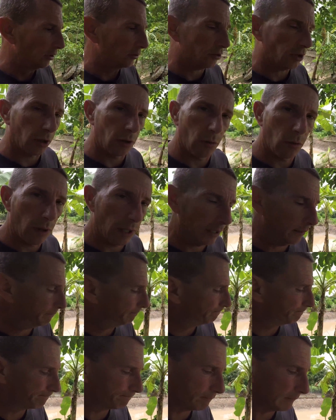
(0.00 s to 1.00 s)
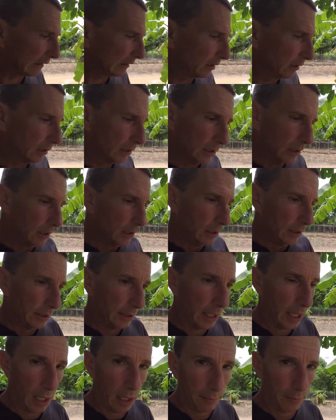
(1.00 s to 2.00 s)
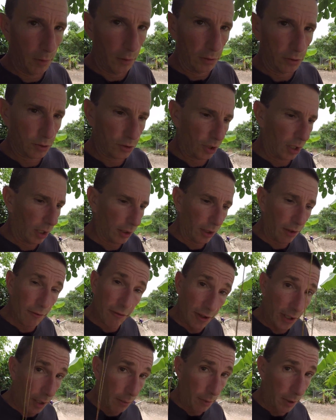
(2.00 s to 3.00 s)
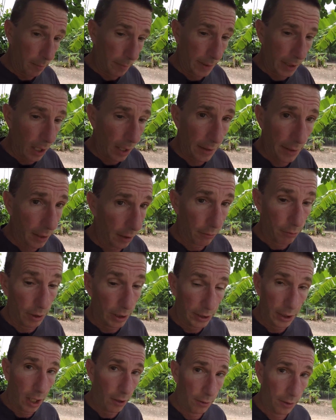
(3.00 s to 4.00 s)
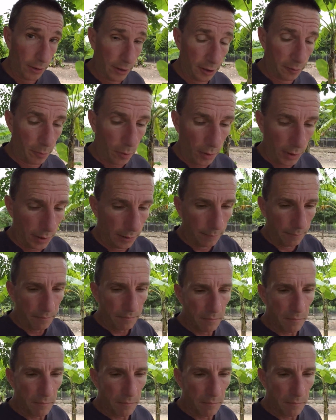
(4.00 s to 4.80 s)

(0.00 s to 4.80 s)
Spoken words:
So yeah, I don't think I'm going to be going there. I really don't at this point.